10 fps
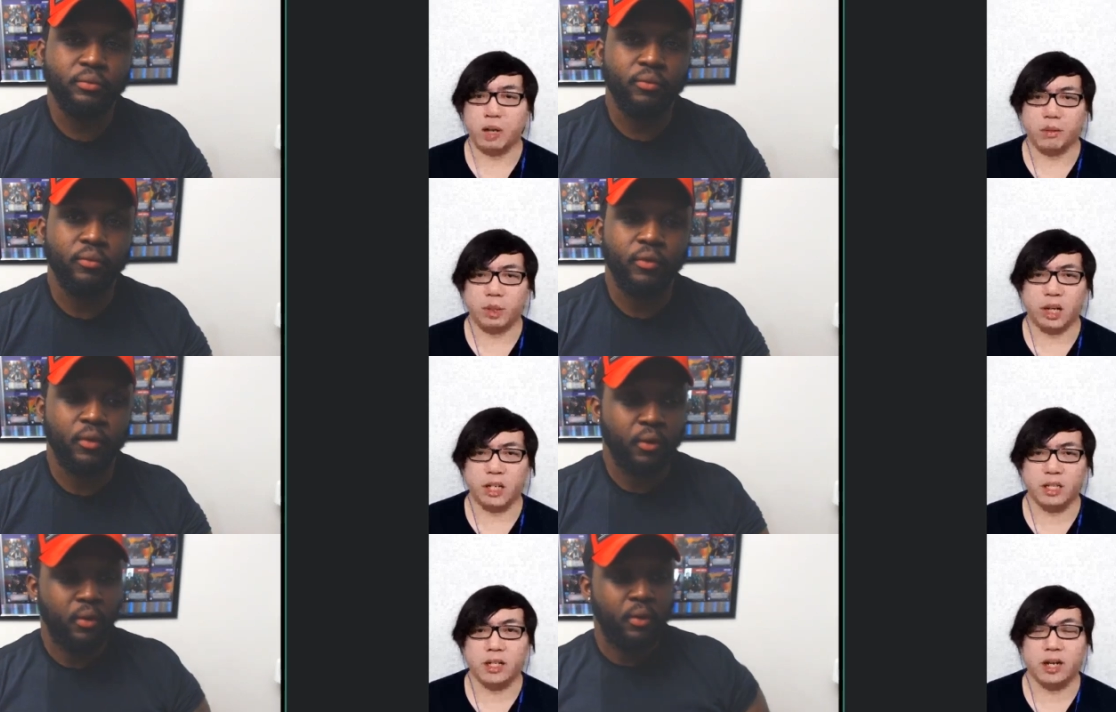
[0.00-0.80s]
Speaker 1: might have been
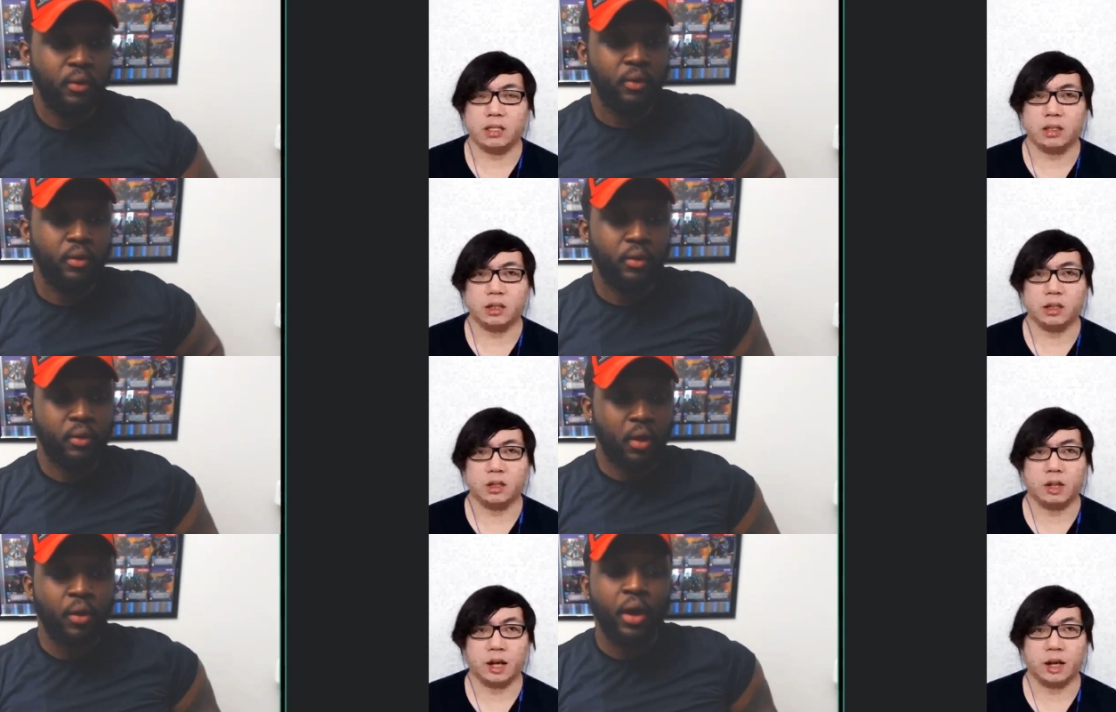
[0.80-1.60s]
IGN
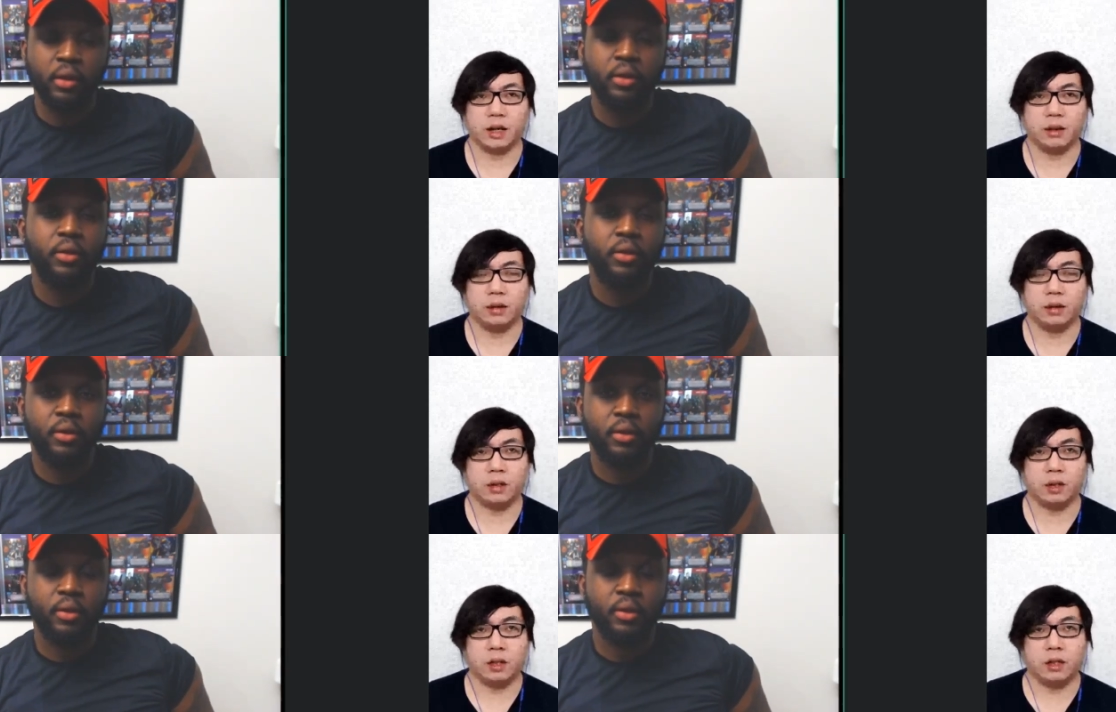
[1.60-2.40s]
actually, okay. that uh,
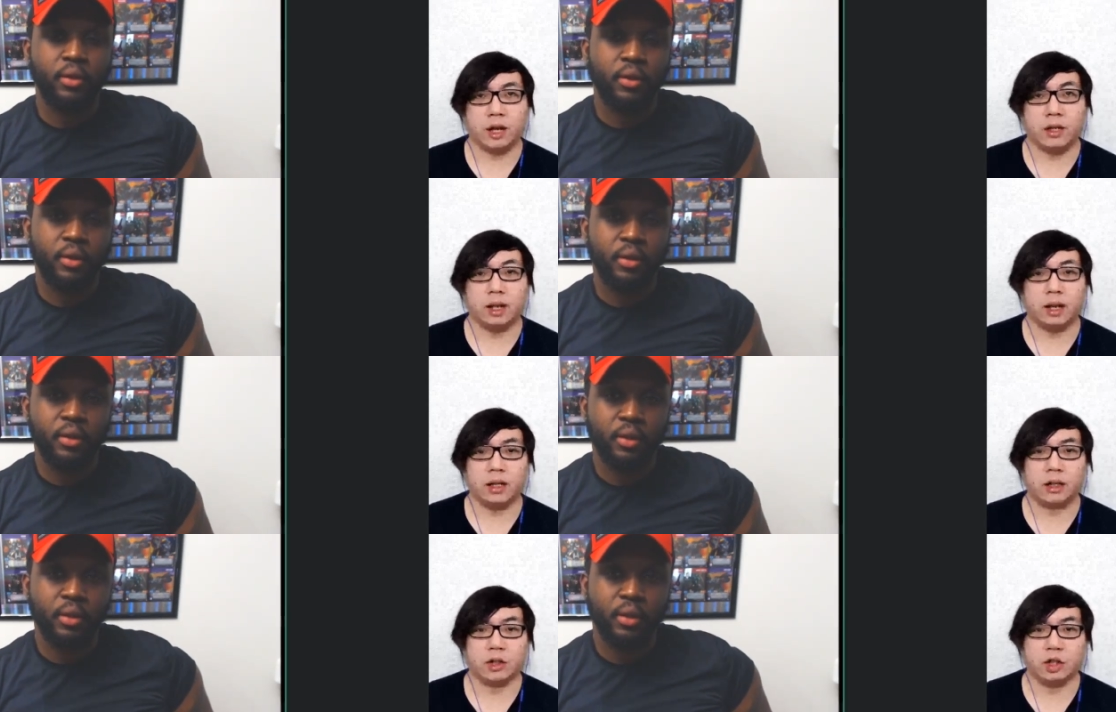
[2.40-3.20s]
that
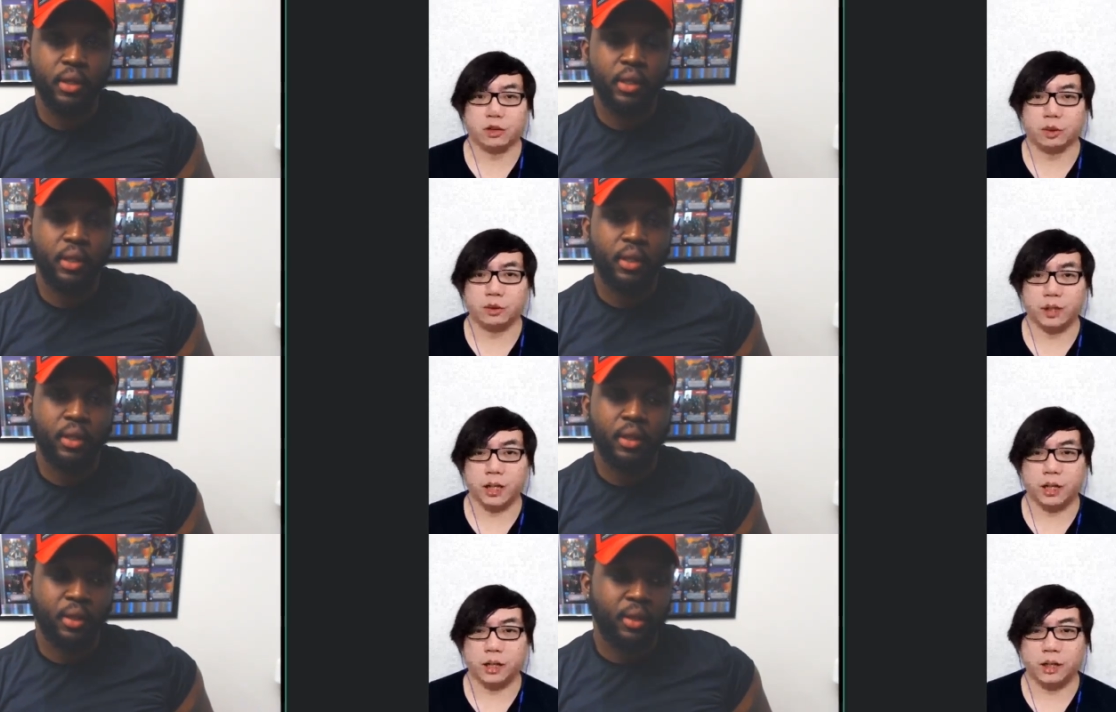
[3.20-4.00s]
that Transformers
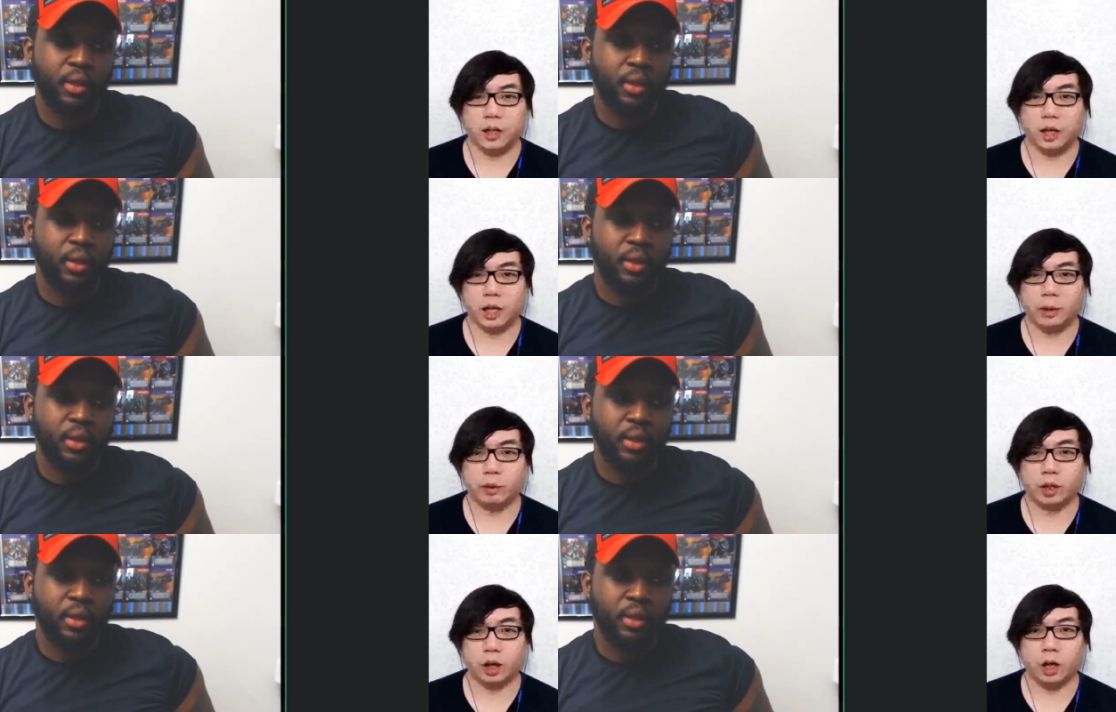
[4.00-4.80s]
getting a card game. And
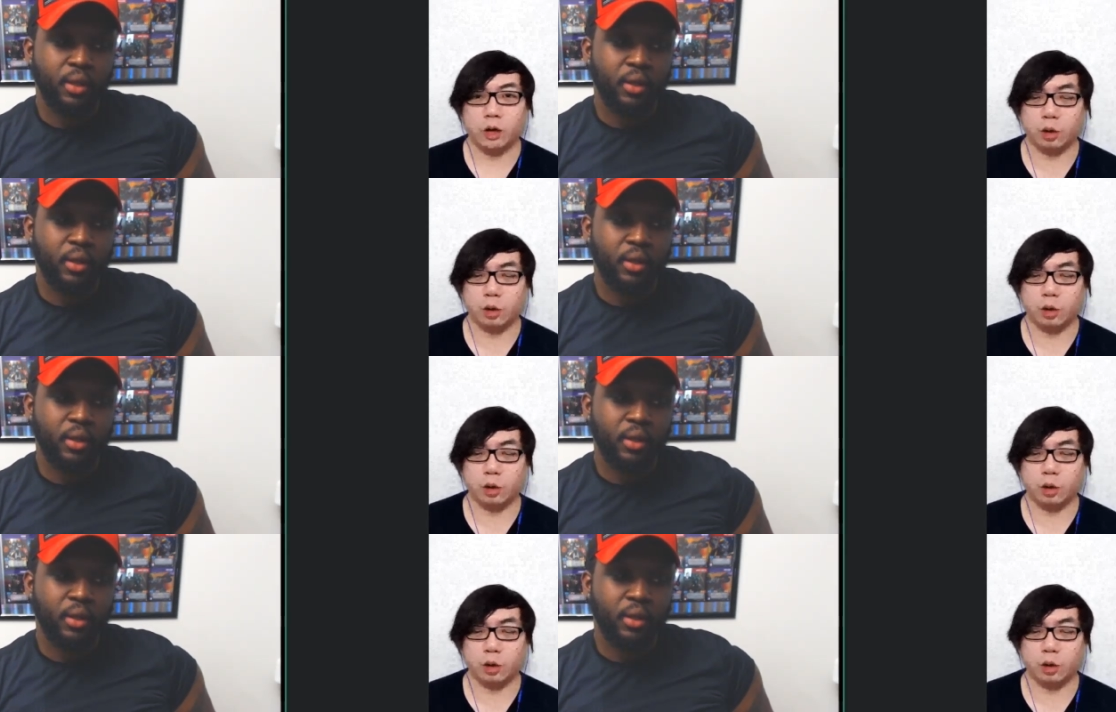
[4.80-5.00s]
like, oh,